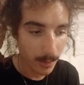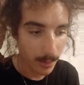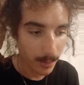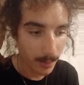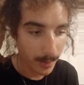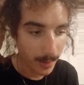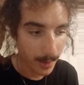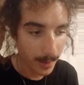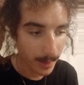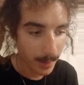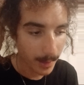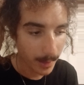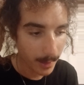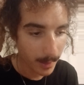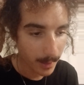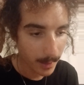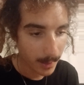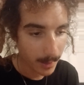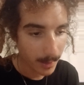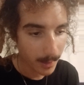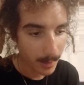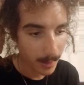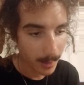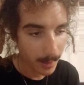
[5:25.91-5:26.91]
okay
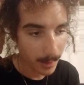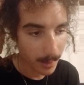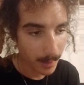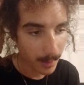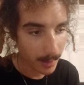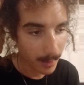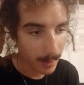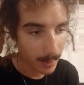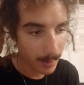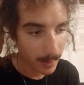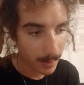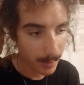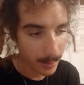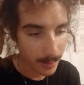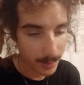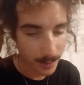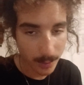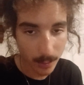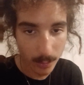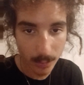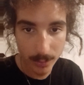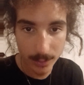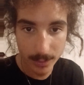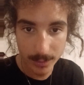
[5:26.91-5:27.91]
uh the
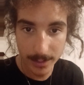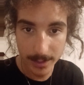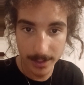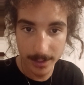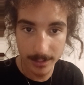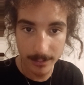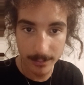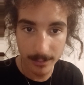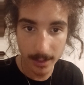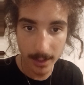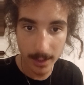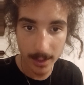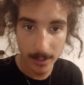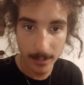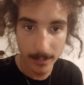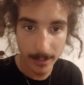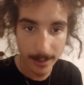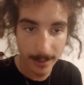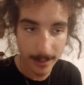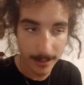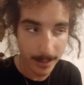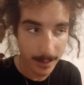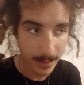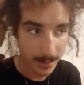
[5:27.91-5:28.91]
soul is the
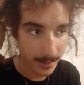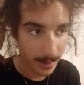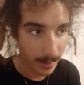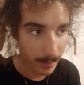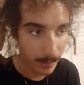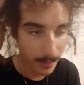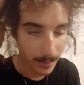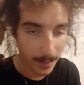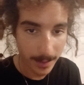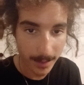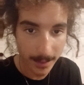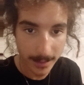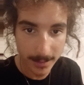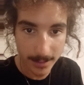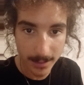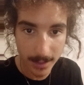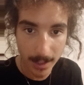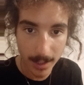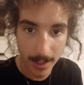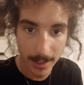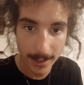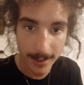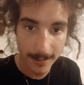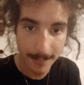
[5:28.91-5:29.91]
environment because everything is
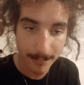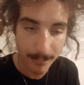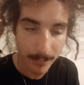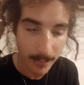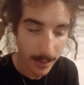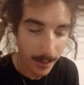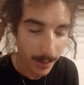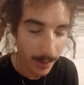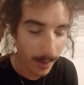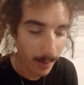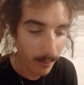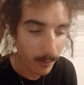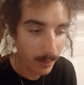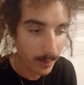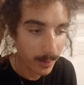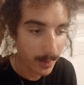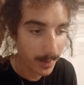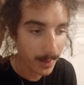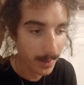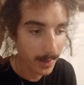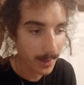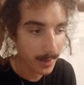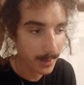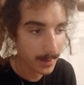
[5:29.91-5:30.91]
light
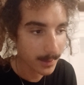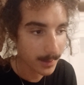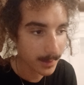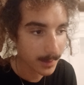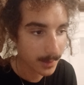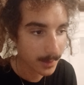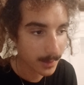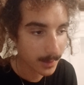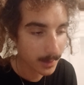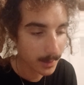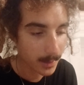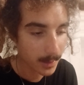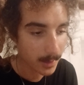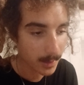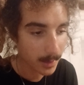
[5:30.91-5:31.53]
everything is